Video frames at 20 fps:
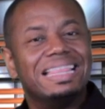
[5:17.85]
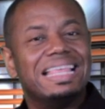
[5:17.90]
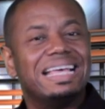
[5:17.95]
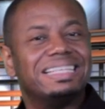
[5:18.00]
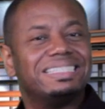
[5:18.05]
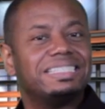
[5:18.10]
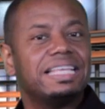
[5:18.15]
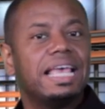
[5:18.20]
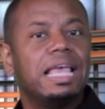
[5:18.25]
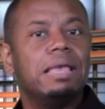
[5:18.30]

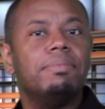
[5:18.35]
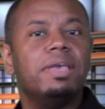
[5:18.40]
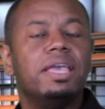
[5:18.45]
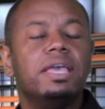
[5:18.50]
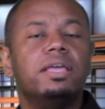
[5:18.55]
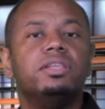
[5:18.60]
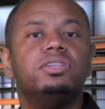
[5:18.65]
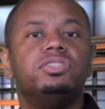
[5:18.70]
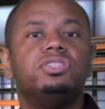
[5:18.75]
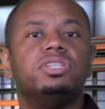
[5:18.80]
That same
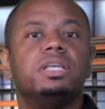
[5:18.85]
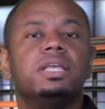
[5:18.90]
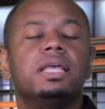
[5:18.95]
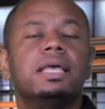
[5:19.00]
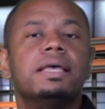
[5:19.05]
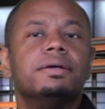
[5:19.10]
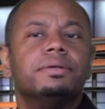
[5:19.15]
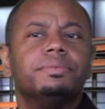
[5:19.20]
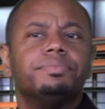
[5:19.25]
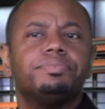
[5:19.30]
energy
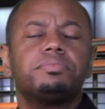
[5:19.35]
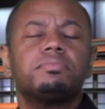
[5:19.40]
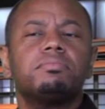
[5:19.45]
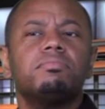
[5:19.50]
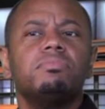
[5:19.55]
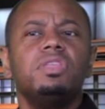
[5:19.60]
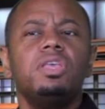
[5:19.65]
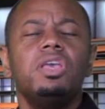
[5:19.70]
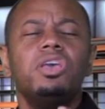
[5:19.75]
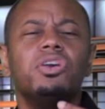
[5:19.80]

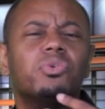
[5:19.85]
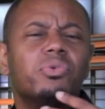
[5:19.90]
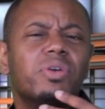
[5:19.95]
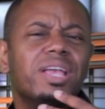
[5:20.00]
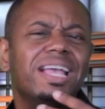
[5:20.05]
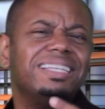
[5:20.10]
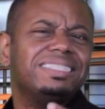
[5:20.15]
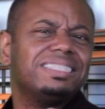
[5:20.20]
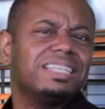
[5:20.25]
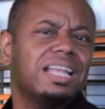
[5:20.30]

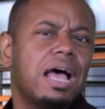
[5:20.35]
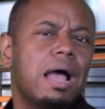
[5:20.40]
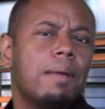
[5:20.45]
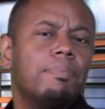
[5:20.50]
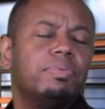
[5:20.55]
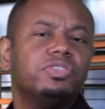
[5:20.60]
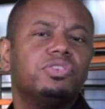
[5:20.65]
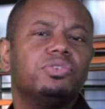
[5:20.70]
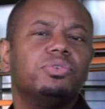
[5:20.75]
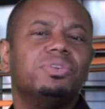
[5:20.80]
creates an
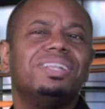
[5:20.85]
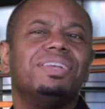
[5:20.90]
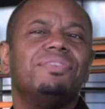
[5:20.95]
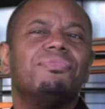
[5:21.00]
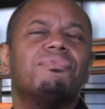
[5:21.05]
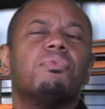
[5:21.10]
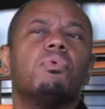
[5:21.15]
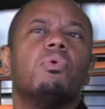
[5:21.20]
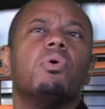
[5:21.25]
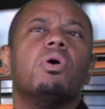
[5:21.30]
opportunity
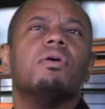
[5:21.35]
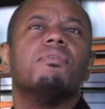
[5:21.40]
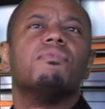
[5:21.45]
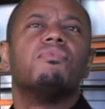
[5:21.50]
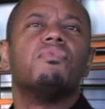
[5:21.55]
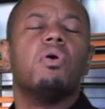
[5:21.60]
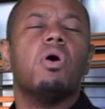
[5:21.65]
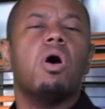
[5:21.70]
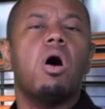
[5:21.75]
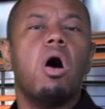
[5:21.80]
for
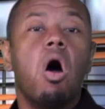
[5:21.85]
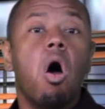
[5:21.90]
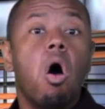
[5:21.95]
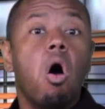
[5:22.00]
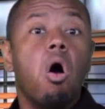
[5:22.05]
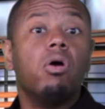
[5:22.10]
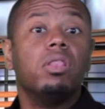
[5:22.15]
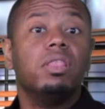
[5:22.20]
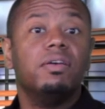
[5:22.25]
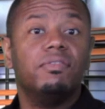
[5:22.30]

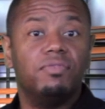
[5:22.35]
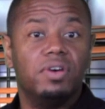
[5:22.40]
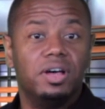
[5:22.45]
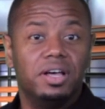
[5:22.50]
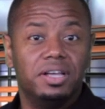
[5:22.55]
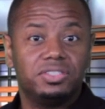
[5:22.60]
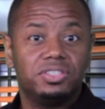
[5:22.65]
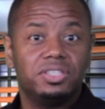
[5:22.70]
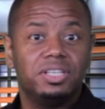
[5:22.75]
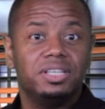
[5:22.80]
all of
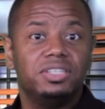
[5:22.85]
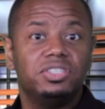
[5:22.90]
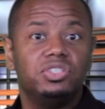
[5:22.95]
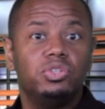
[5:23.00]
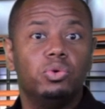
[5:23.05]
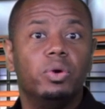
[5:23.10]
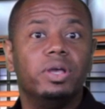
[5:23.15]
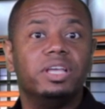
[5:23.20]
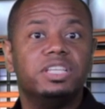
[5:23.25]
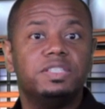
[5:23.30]
us
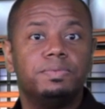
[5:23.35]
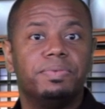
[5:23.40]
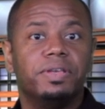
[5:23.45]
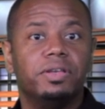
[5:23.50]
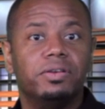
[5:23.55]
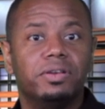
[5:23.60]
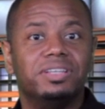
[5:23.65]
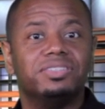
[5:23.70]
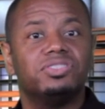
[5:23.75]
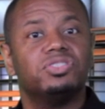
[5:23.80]
to
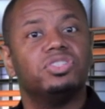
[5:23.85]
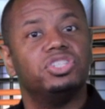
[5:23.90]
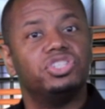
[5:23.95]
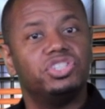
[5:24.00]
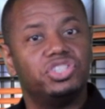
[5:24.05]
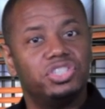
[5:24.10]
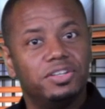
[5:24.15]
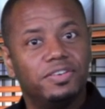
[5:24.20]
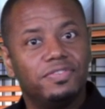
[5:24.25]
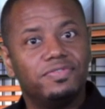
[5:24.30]
experience the
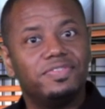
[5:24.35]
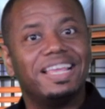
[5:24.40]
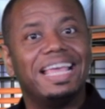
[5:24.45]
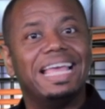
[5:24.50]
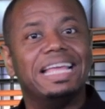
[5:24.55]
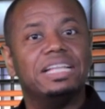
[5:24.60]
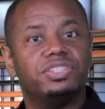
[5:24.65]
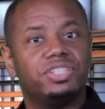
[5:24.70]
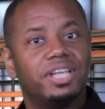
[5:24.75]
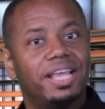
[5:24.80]
shift
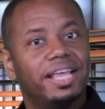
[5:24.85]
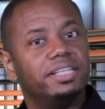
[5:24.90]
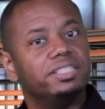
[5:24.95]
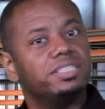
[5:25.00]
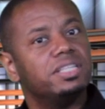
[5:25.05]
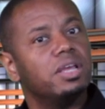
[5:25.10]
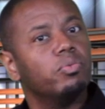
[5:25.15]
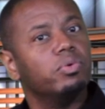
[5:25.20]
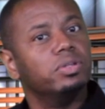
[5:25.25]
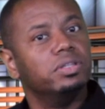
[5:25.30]
and
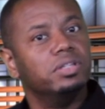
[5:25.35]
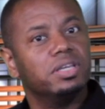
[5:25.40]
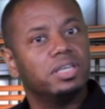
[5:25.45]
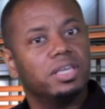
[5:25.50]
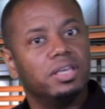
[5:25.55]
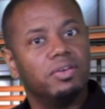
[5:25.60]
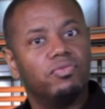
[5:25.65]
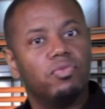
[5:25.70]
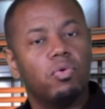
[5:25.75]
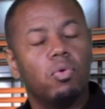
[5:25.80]
change that we're
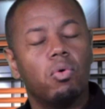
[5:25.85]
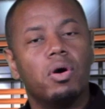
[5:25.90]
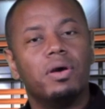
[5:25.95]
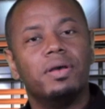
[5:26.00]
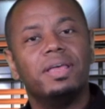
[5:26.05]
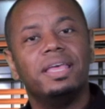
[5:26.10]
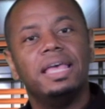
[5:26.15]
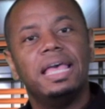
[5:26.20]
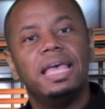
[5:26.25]
looking for.